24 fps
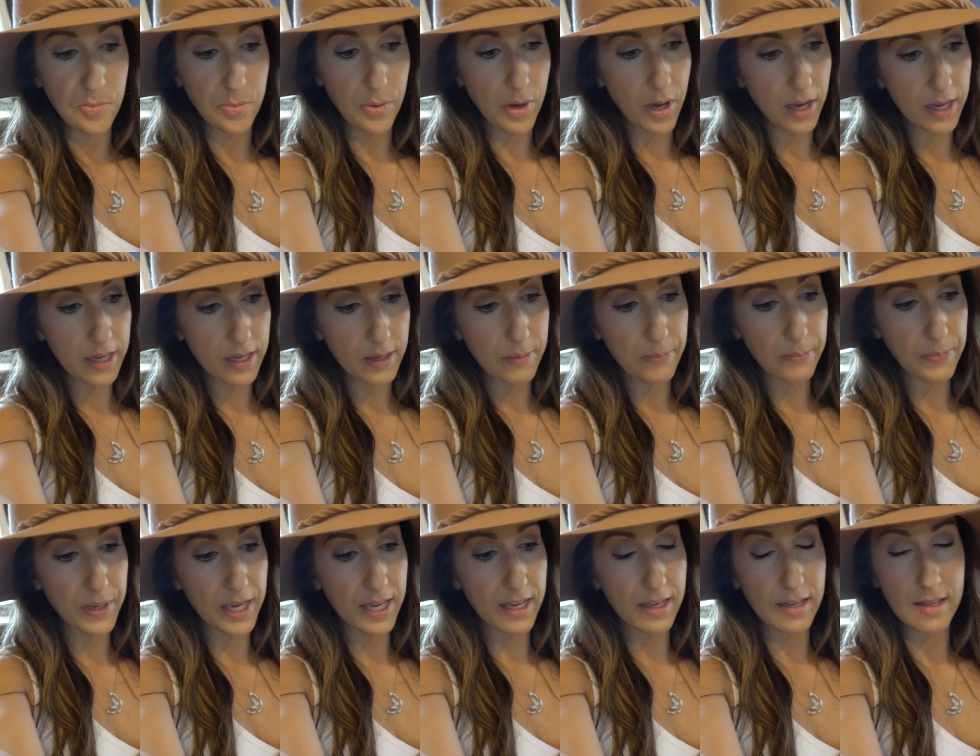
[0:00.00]

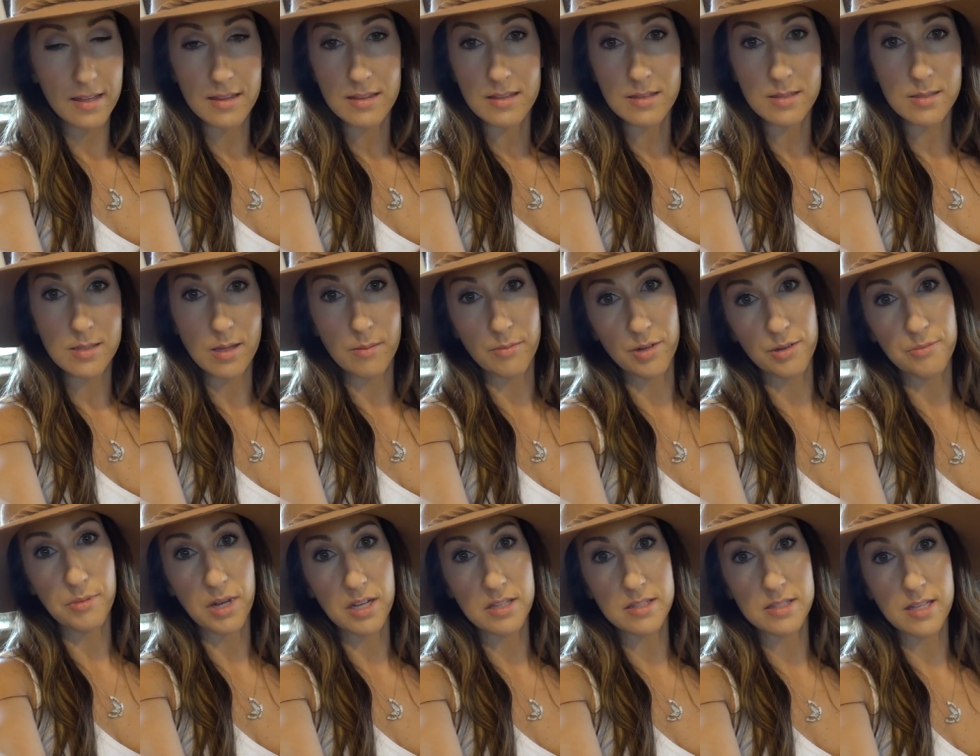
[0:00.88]
but being the
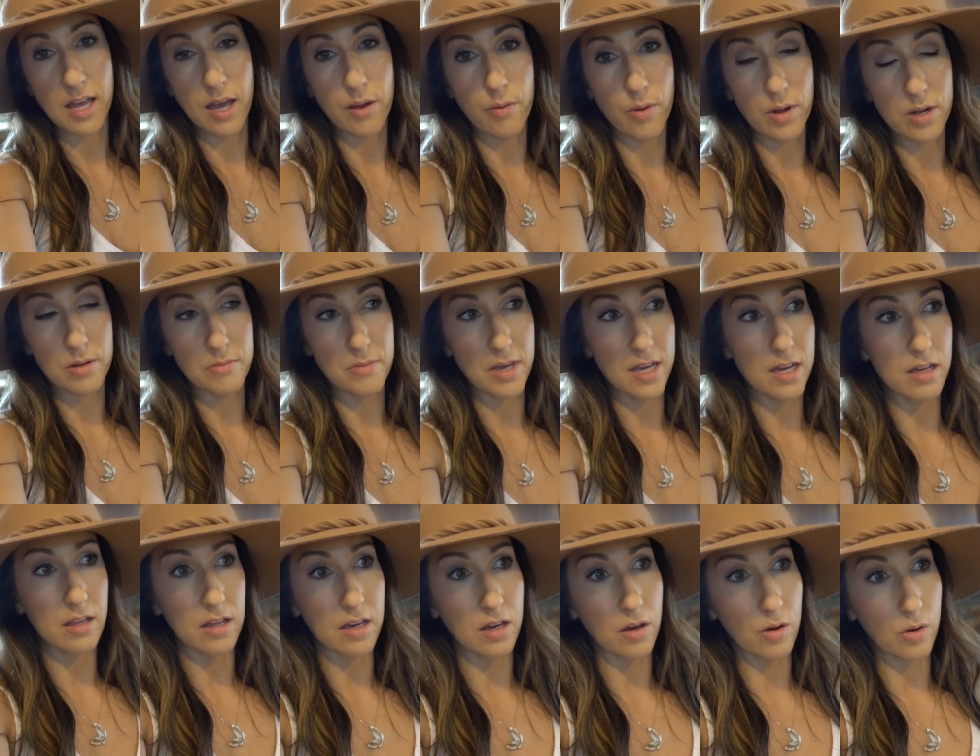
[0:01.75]
summer months I want to
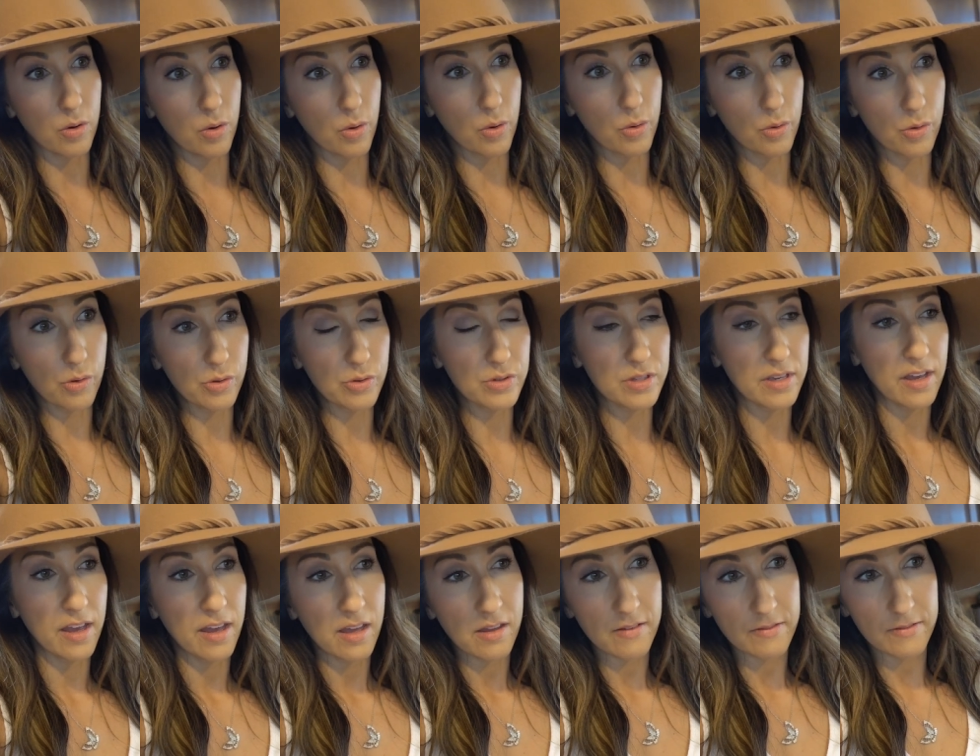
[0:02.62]
make like a cold
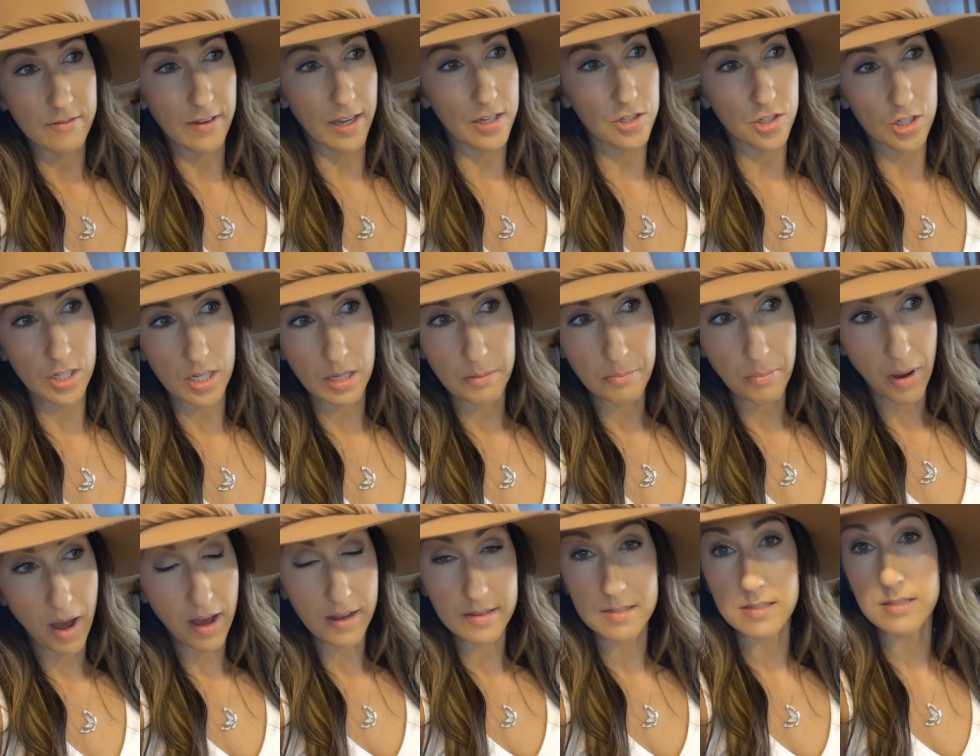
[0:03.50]
veggie
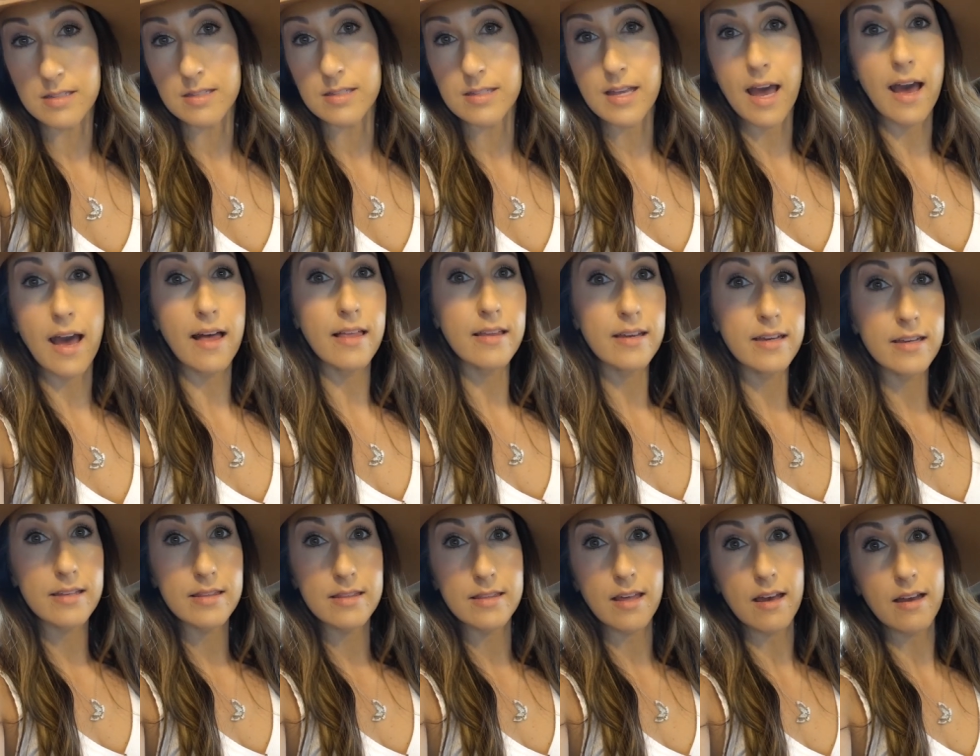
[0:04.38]
pasta
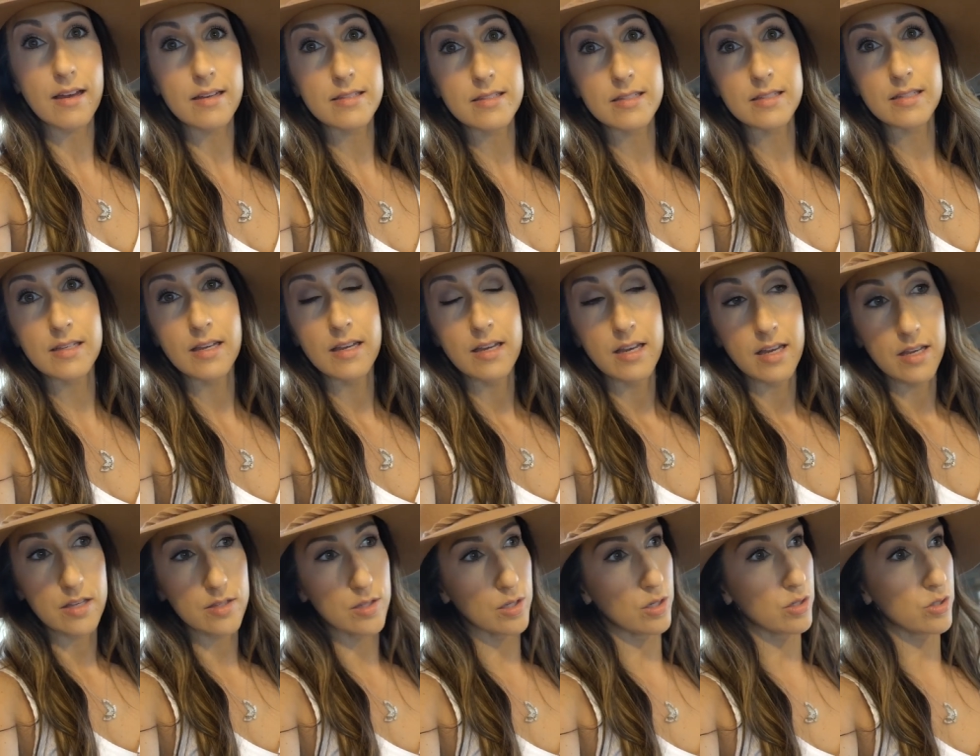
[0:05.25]
salad that
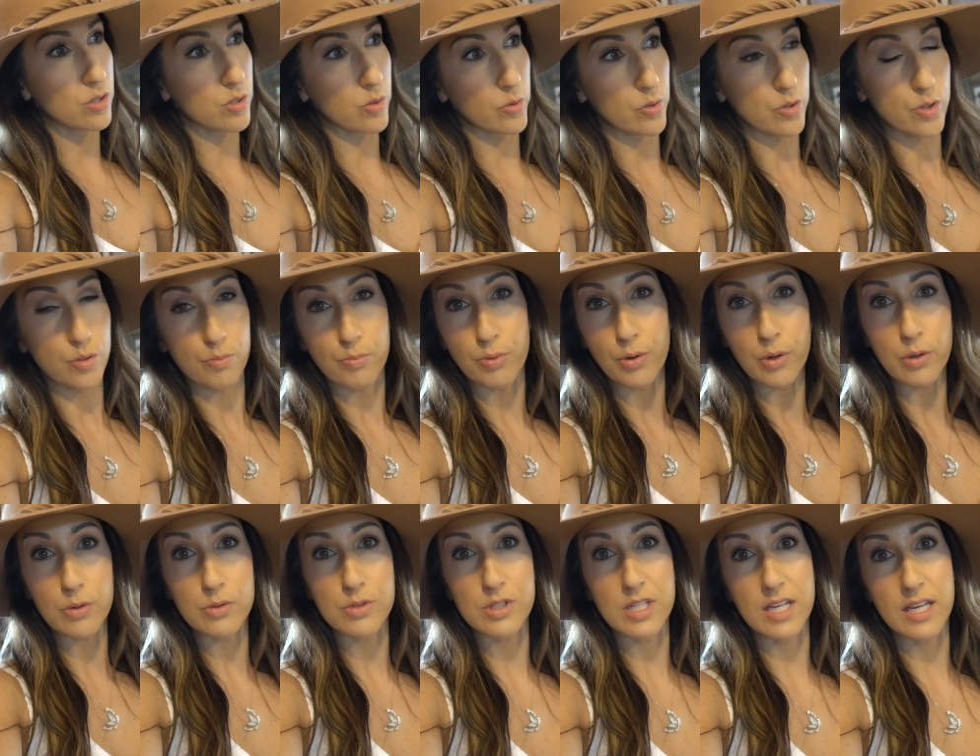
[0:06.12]
is a good source of
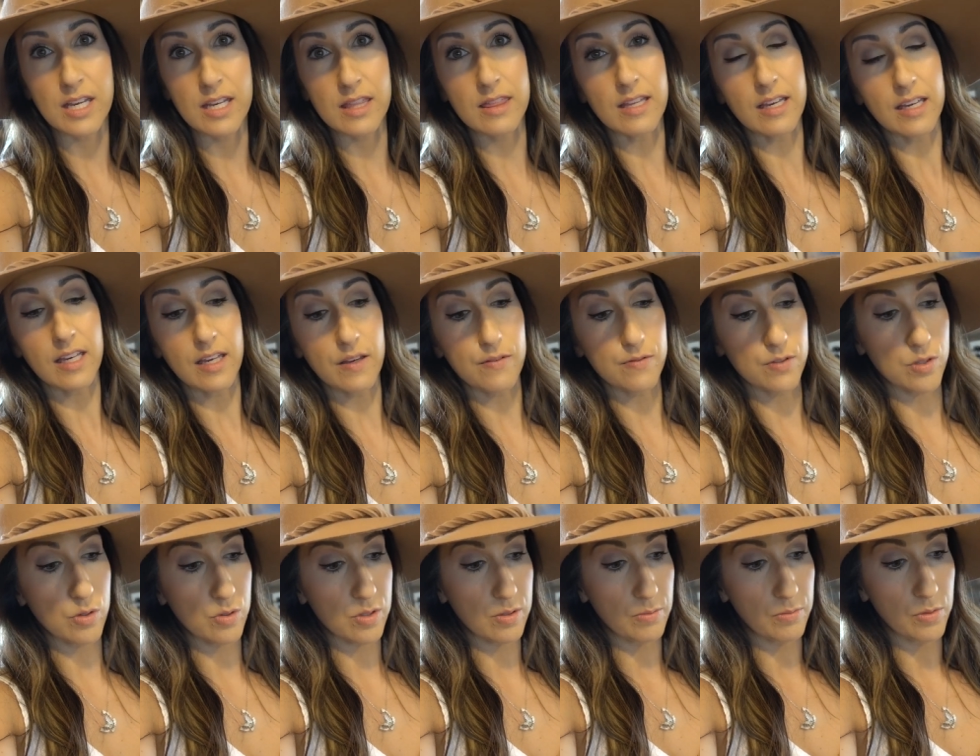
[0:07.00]
protein that gives
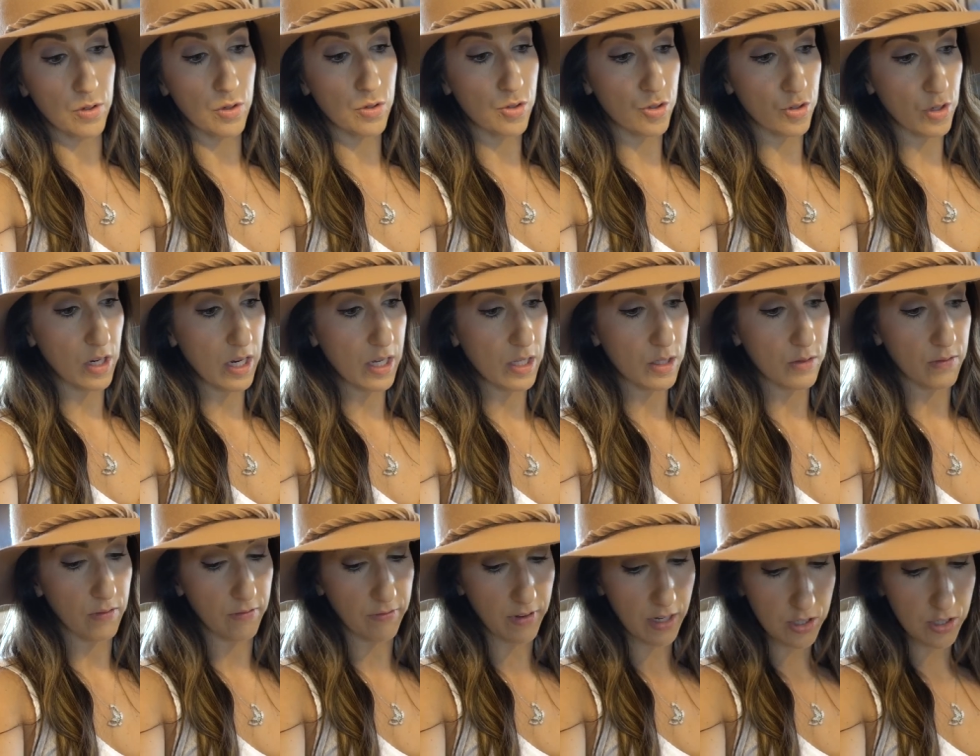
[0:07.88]
you some nutrients from